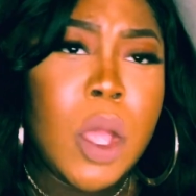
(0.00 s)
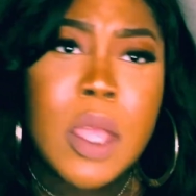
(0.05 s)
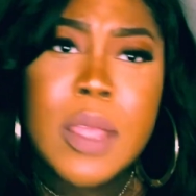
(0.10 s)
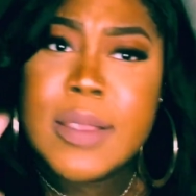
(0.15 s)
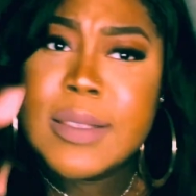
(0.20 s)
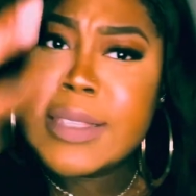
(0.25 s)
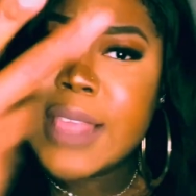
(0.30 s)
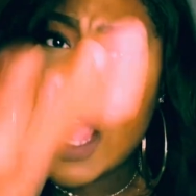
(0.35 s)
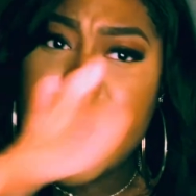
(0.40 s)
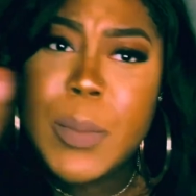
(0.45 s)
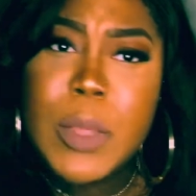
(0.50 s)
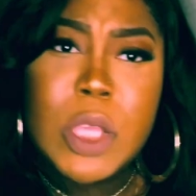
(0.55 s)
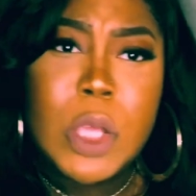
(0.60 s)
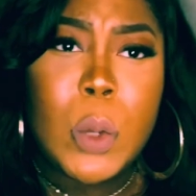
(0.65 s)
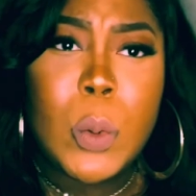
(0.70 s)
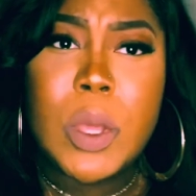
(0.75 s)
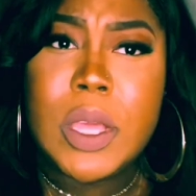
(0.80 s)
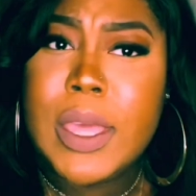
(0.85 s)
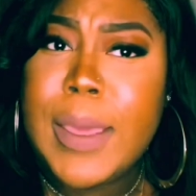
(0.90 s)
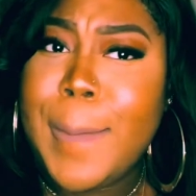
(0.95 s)
Simon,
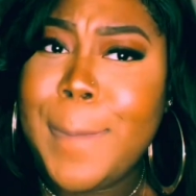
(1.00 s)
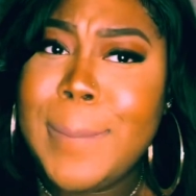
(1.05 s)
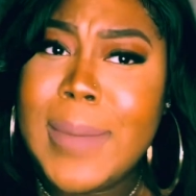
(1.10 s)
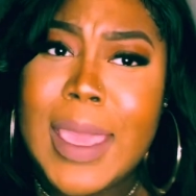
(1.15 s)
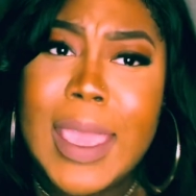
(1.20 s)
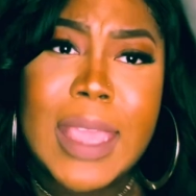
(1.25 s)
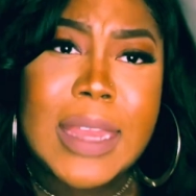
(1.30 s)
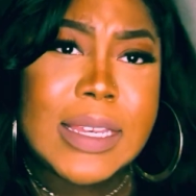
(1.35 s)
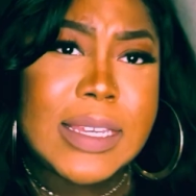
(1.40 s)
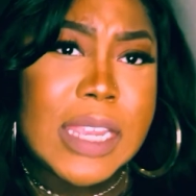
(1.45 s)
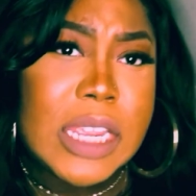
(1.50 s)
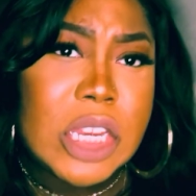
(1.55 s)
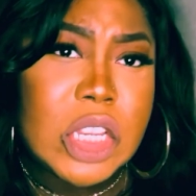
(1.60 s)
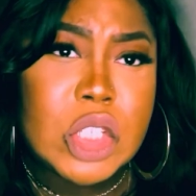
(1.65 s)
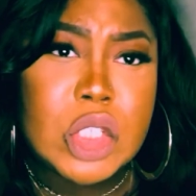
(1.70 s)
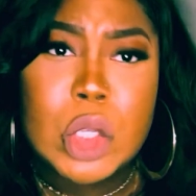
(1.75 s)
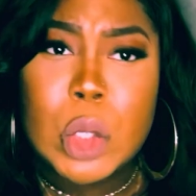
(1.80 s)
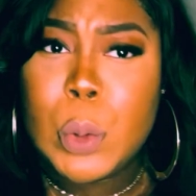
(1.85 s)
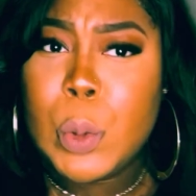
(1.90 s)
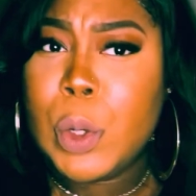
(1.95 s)
you a good man.
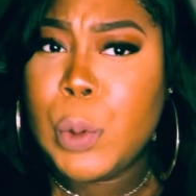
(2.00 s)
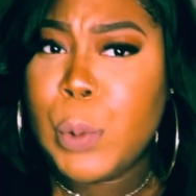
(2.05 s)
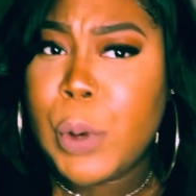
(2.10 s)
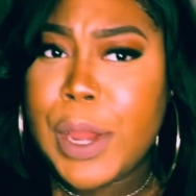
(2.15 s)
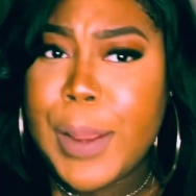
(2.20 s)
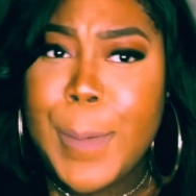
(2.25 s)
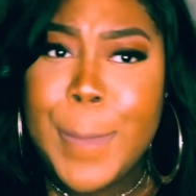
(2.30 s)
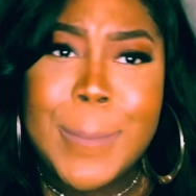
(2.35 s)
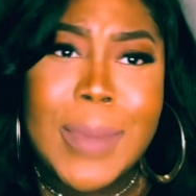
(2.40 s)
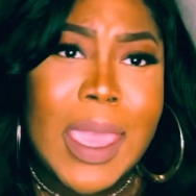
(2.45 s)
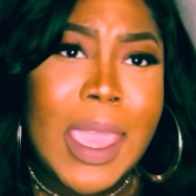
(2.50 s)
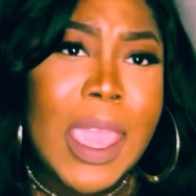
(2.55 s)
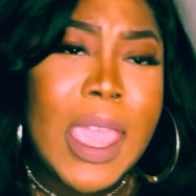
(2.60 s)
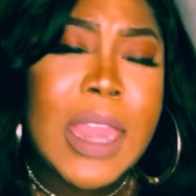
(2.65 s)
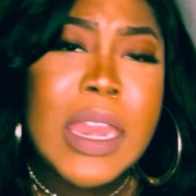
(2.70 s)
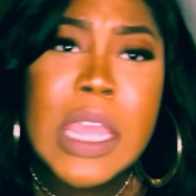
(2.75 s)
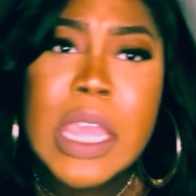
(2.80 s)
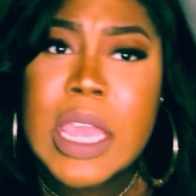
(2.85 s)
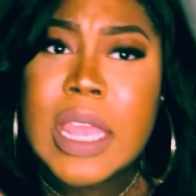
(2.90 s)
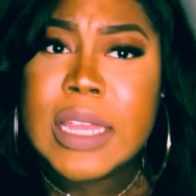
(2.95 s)
Dennis, you a real
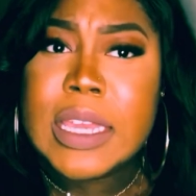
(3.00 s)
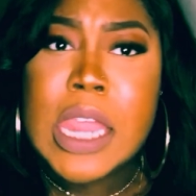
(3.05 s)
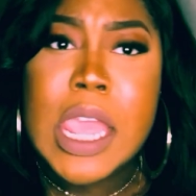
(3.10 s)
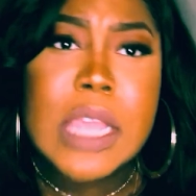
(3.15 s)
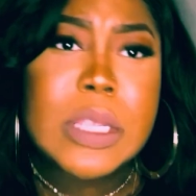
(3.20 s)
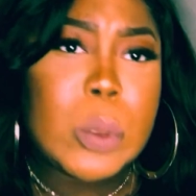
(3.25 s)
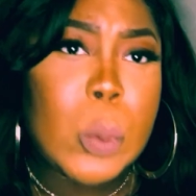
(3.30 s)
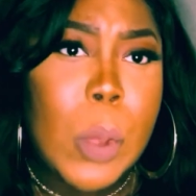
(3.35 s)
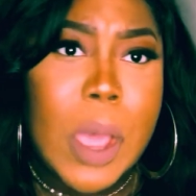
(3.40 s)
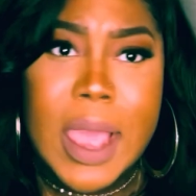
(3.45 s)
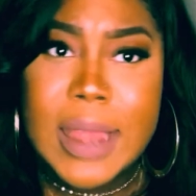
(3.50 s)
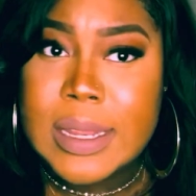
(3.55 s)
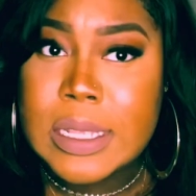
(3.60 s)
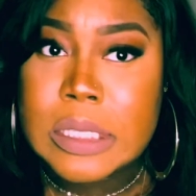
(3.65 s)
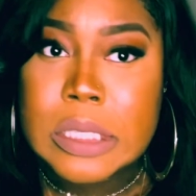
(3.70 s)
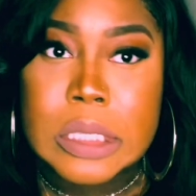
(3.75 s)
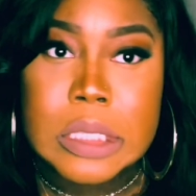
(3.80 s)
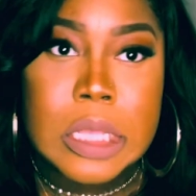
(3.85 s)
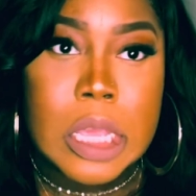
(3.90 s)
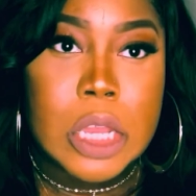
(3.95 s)
man. That's why
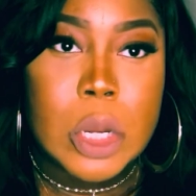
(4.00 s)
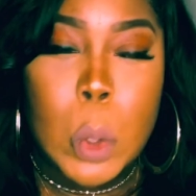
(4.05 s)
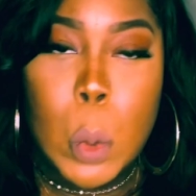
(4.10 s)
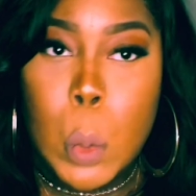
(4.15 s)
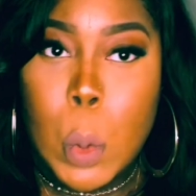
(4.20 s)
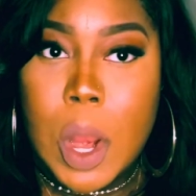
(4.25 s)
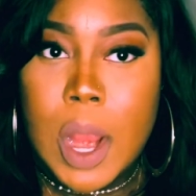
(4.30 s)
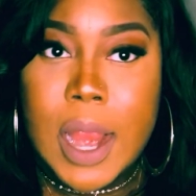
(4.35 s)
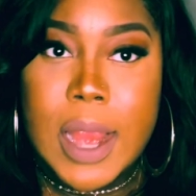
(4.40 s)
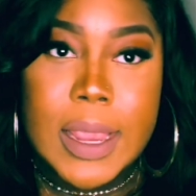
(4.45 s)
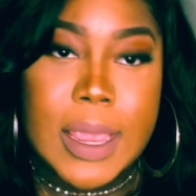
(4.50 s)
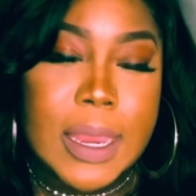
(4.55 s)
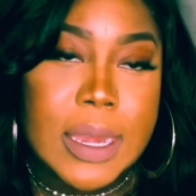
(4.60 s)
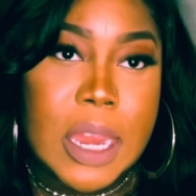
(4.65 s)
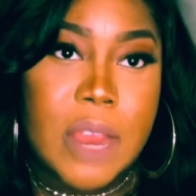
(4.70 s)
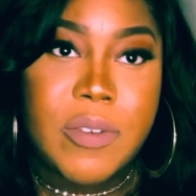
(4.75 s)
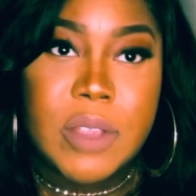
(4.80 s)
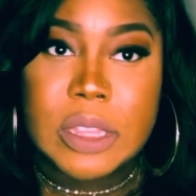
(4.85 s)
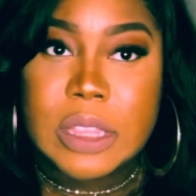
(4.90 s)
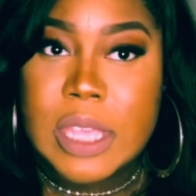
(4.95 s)
this is going to work and
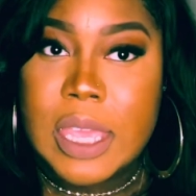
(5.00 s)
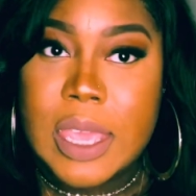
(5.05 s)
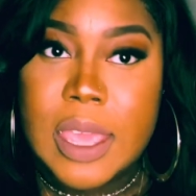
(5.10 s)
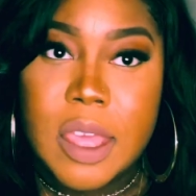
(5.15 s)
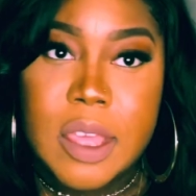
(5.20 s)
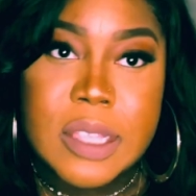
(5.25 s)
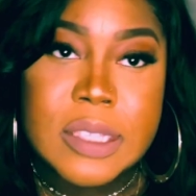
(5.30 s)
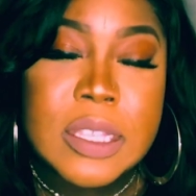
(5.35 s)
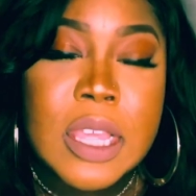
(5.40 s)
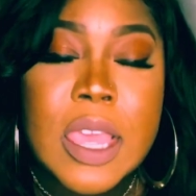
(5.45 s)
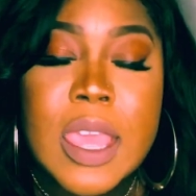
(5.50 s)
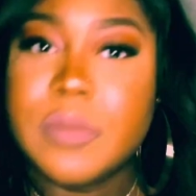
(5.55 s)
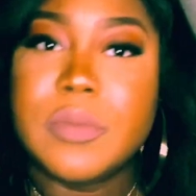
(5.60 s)
everything else.